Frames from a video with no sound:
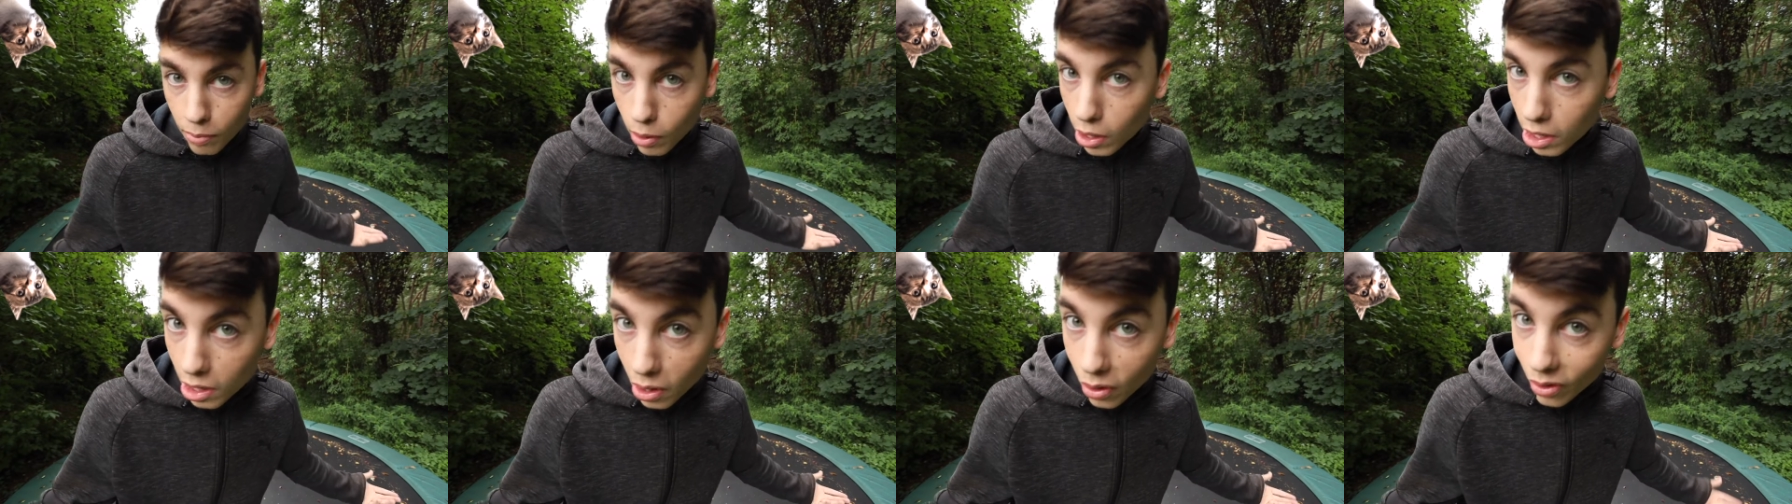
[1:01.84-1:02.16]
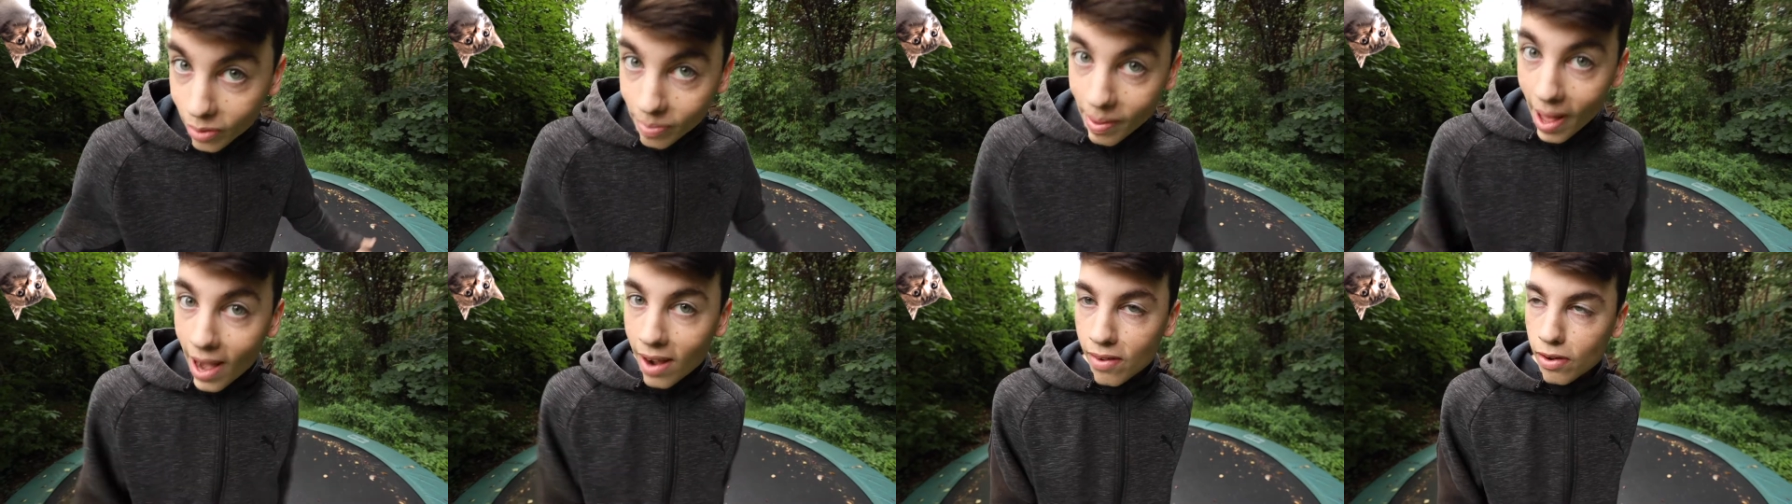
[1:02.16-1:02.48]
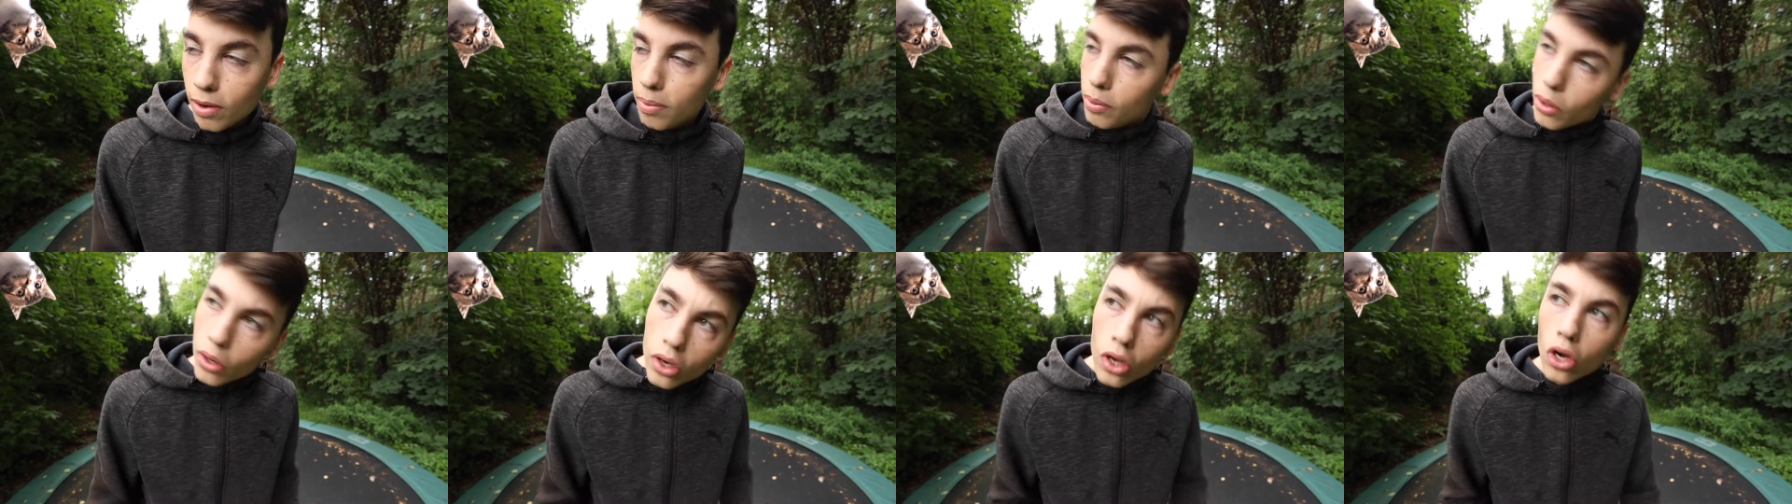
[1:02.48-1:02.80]
One only
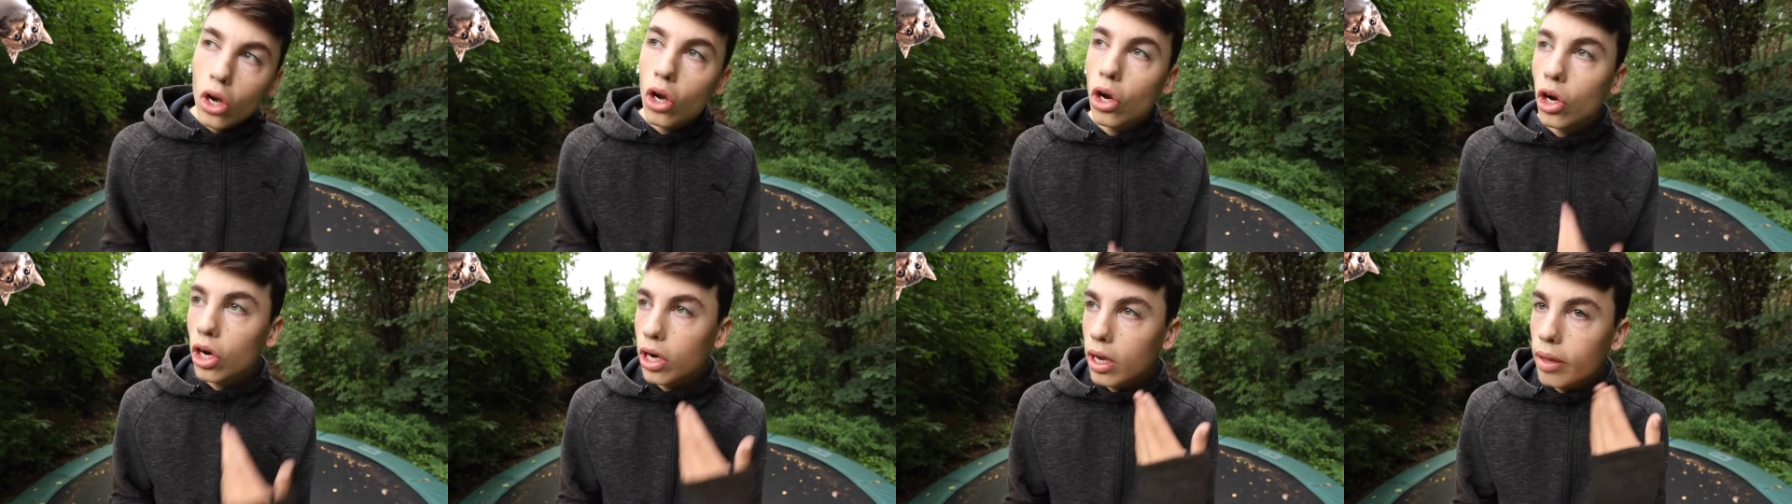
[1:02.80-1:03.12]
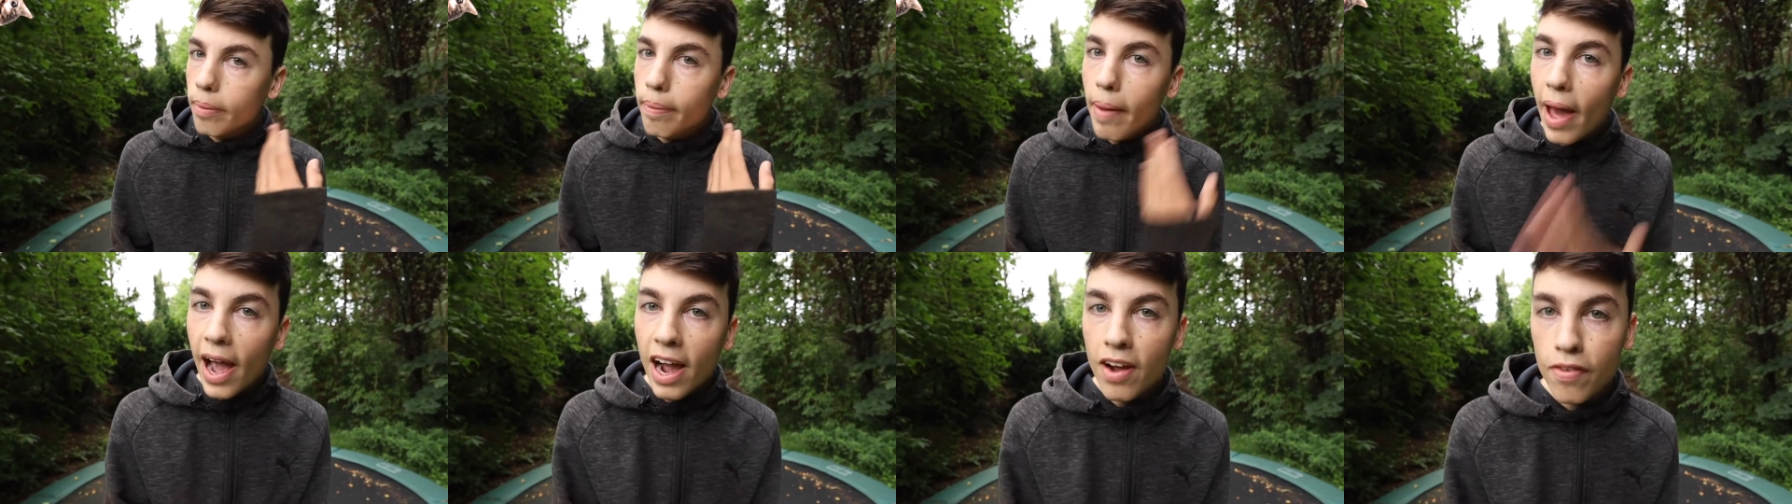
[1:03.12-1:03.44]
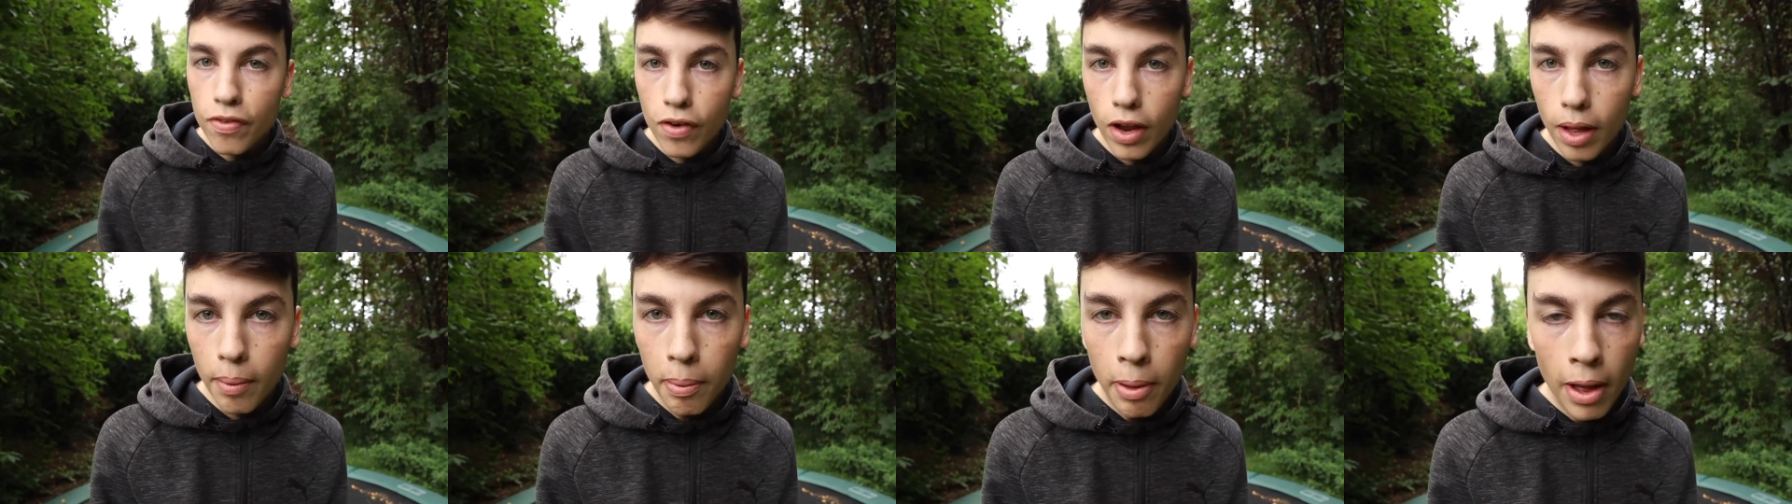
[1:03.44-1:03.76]
backflip. You can learn the
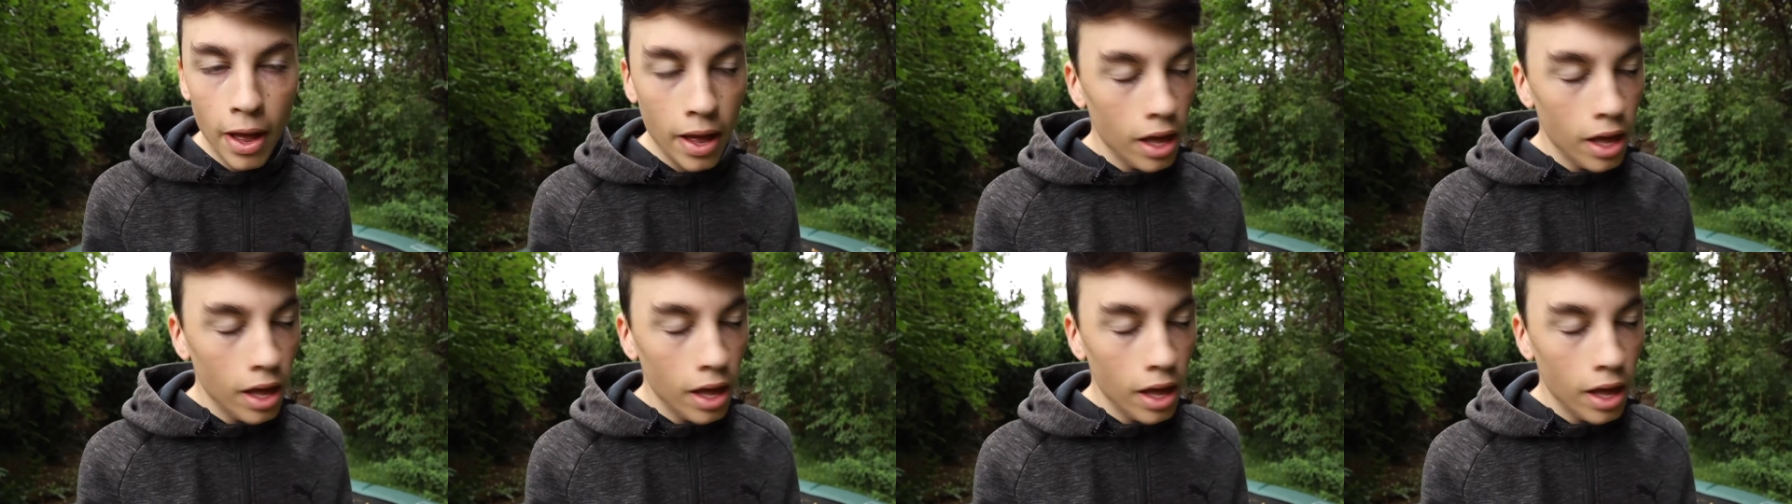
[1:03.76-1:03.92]
backflip